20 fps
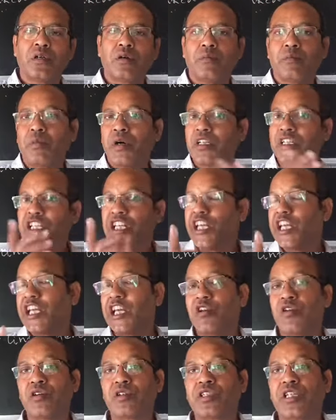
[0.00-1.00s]
but he
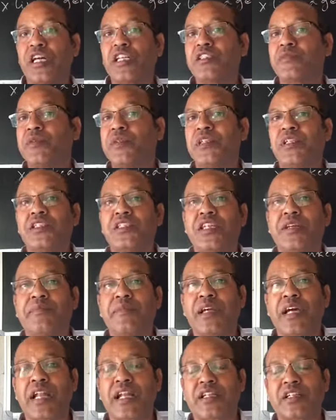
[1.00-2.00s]
cannot transmit the same
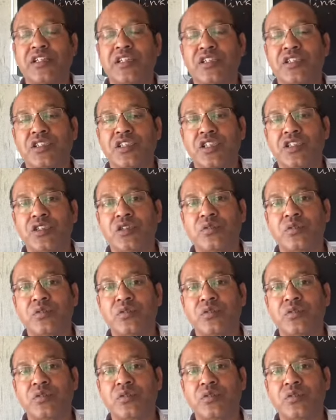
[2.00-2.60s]
characteristics